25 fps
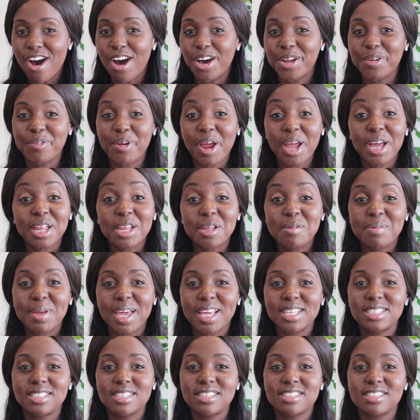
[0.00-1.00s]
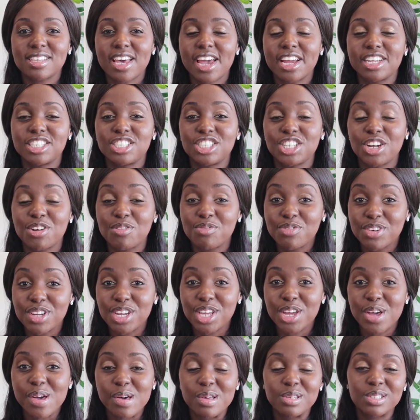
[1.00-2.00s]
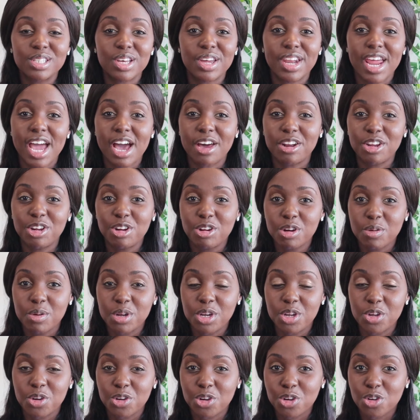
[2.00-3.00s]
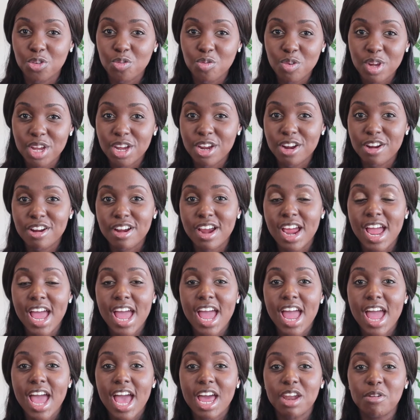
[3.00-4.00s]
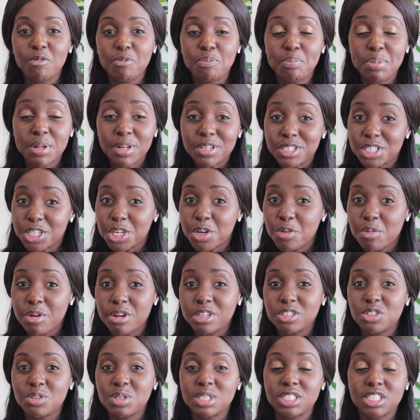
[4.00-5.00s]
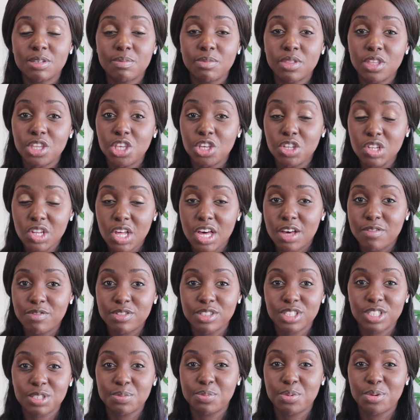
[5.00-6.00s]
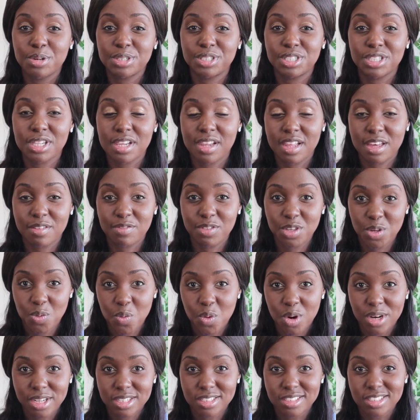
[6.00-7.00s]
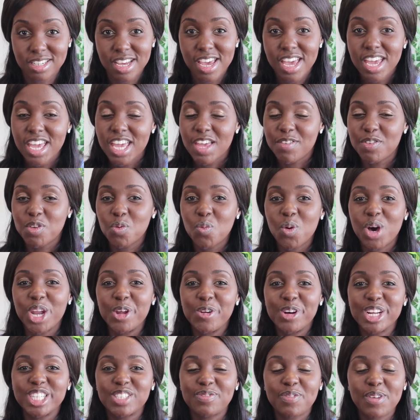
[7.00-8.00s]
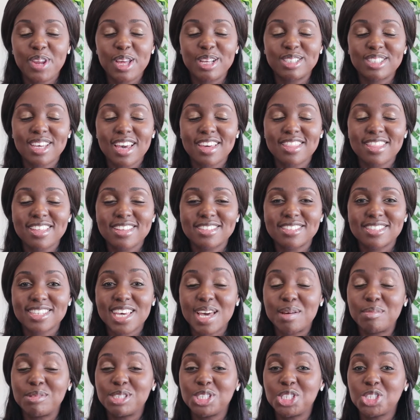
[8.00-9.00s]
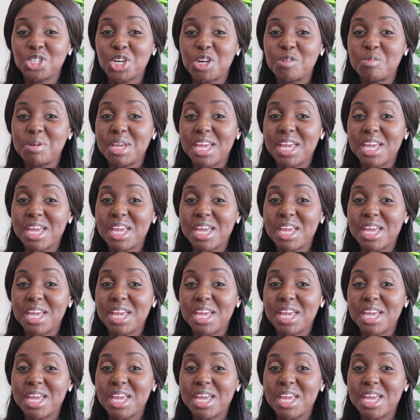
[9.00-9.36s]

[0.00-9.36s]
On a regular basis, I share videos on how to grow in your career and build a career doing something you love and supports the life you want. If you want to watch videos like this, come and join